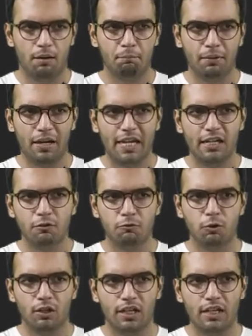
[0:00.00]
applied
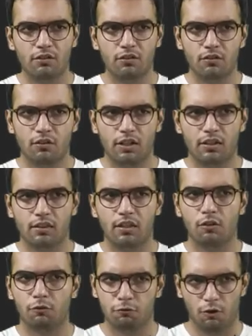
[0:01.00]
voltage is in
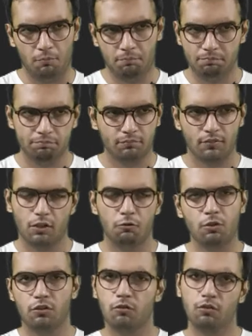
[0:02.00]
this form,
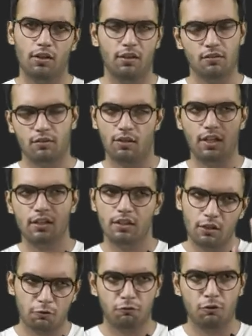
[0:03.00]
which is
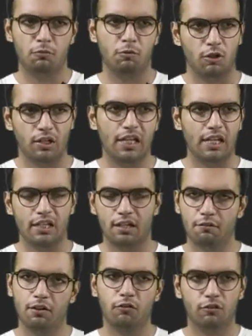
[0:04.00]
in this form only in
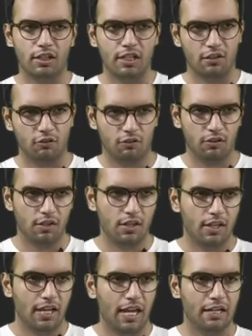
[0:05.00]
our studies,
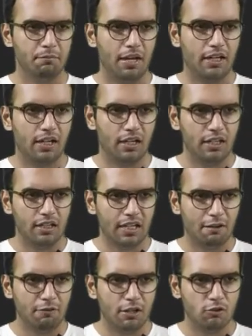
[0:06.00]
and my
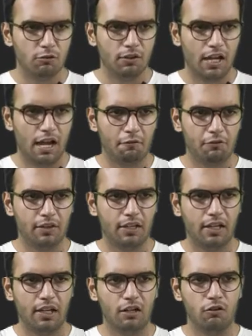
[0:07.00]
current average over half
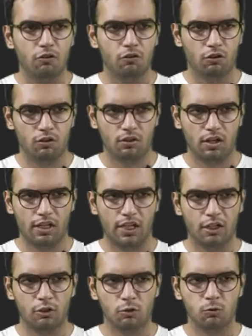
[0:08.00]
cycle is
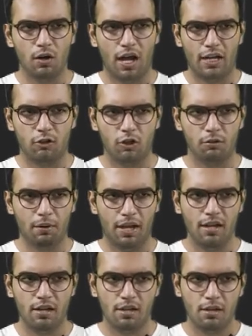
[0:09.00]
again two I naught
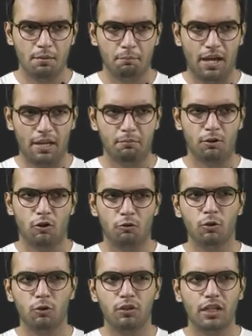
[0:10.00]
by pi,
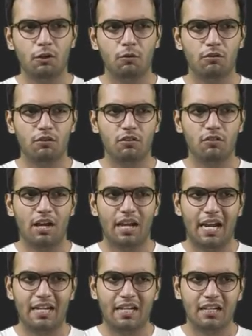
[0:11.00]
because both equations are
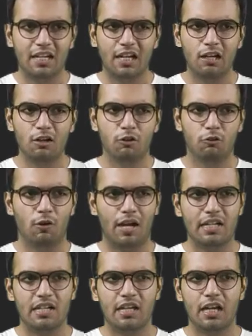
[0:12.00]
identical, so
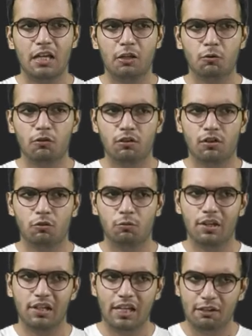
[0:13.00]
identical equations
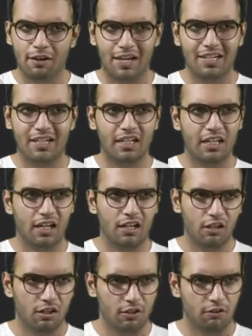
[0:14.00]
will give
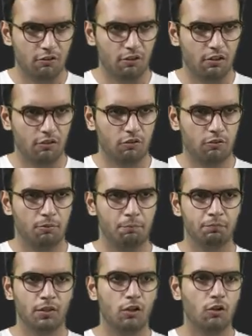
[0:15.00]
identical results.
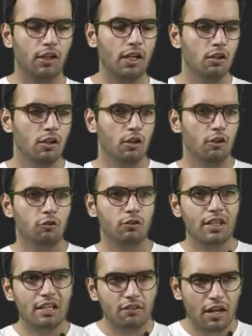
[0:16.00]
Okay, so
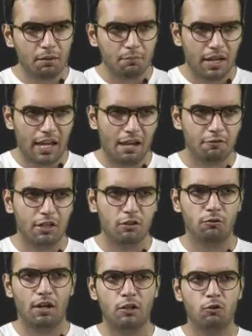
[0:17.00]
these are my
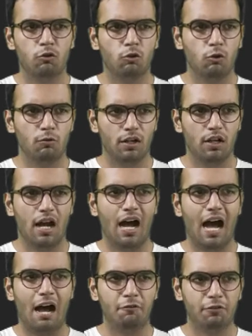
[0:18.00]
average values over
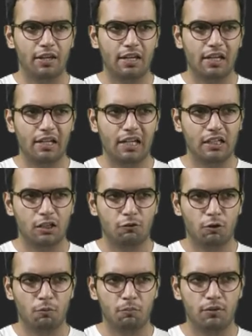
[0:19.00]
half cycle, that is
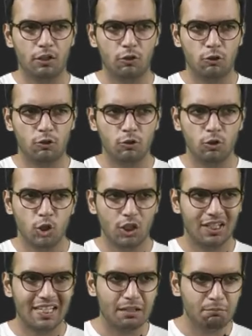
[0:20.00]
from zero to
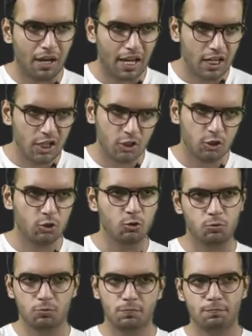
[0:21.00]
t by two.